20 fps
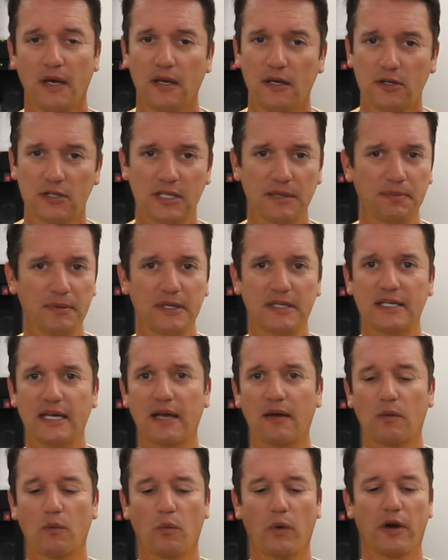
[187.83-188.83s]
You simply
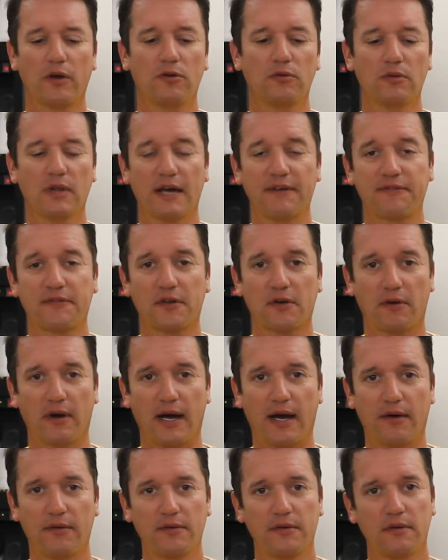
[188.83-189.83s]
take where you left the
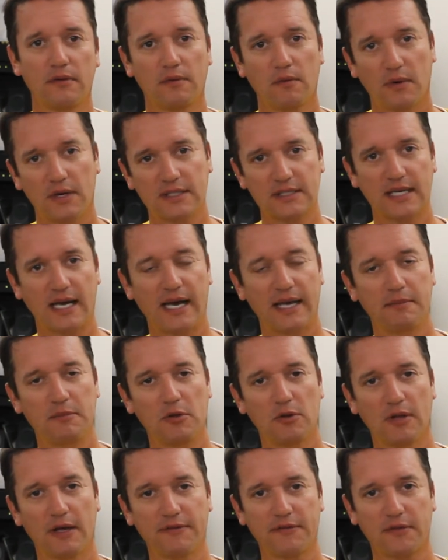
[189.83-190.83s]
ground, what time
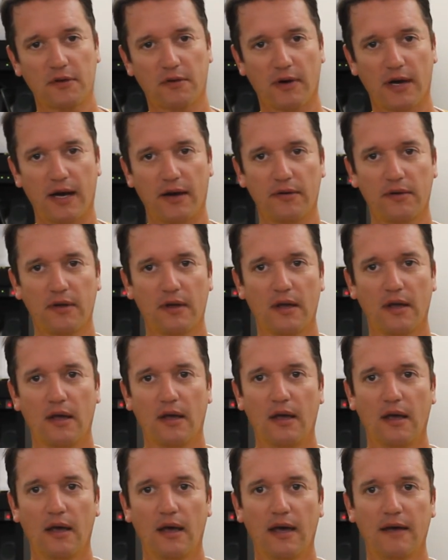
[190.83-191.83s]
you left the ground,
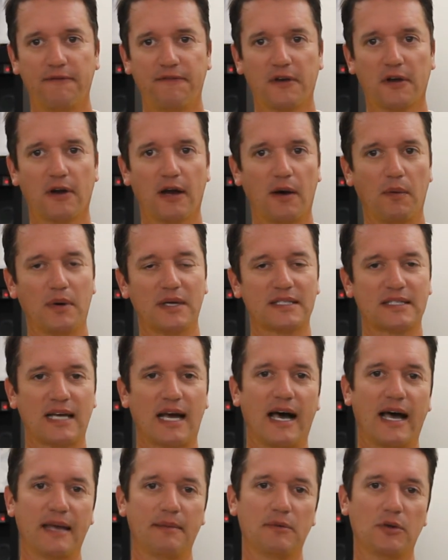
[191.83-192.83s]
and figure out what
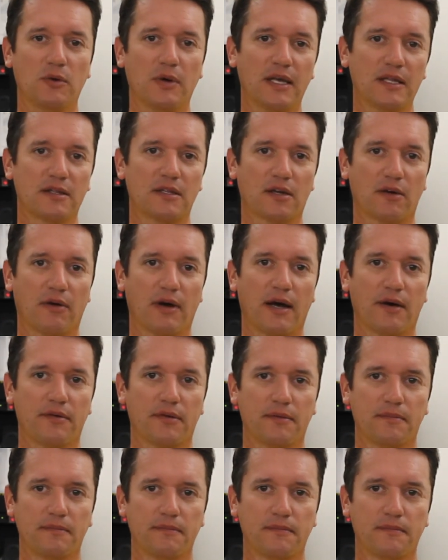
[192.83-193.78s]
time you hit the ground.